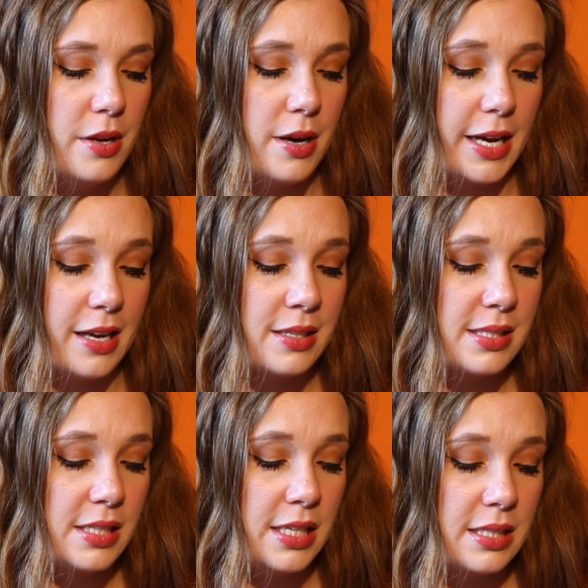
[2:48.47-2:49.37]
I can
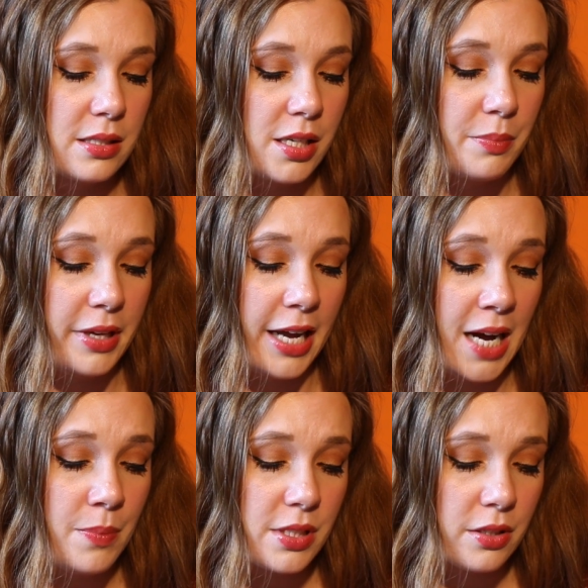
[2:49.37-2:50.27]
see some
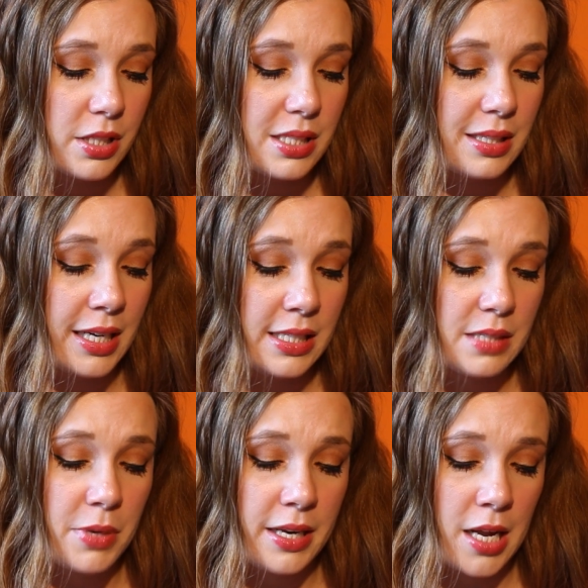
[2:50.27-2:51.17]
gaps on the sides
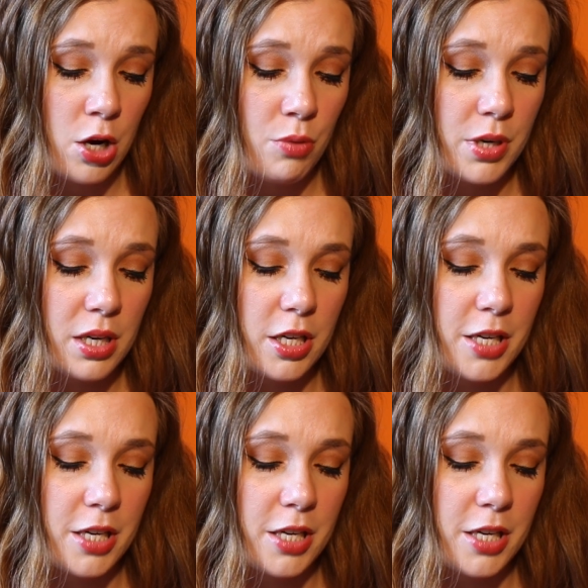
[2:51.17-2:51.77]
by now, but